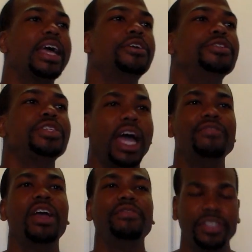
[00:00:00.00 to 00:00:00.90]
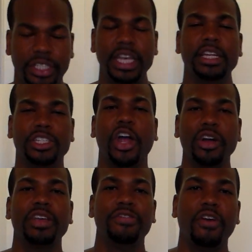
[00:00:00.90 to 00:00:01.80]
Like, have you ever seen a
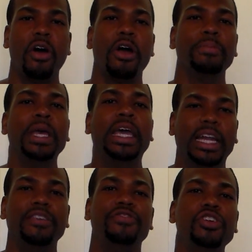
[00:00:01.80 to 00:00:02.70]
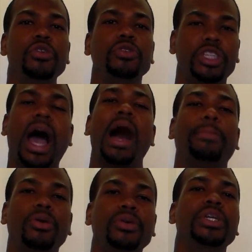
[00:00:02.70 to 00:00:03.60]
turkey farm? And if you
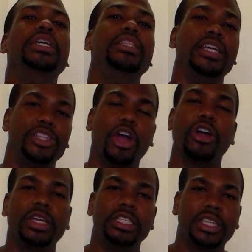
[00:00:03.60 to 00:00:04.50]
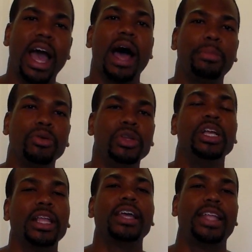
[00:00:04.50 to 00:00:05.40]
gobble, the turkeys
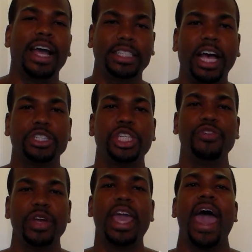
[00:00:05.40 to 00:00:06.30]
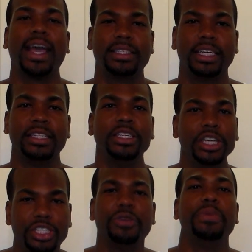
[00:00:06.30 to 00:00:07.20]
gobble. Like that's how she reacted
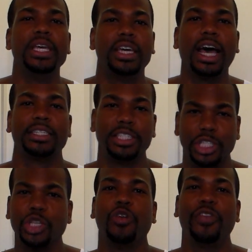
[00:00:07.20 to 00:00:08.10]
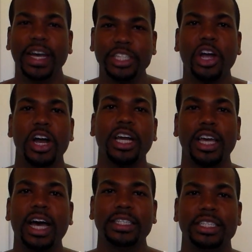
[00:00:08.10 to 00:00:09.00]
to me cussing. So if I
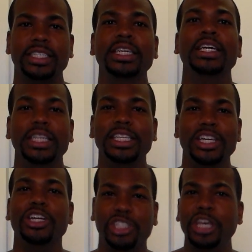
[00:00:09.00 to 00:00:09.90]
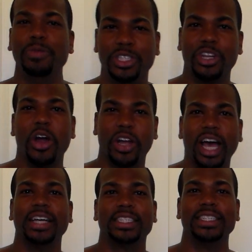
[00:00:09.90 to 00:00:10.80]
started cussing, you know, she would
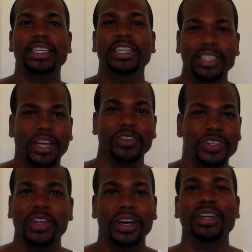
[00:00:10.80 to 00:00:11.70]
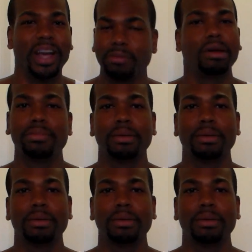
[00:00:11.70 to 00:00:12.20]
start cussing. So you know,